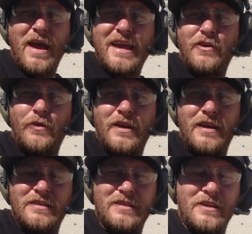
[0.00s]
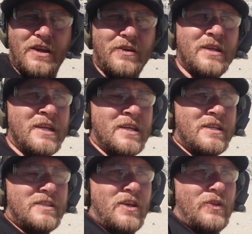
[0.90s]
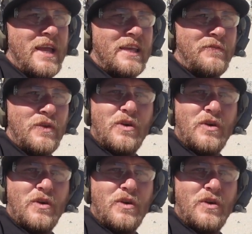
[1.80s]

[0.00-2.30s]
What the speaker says: accurate it is, you know? So like if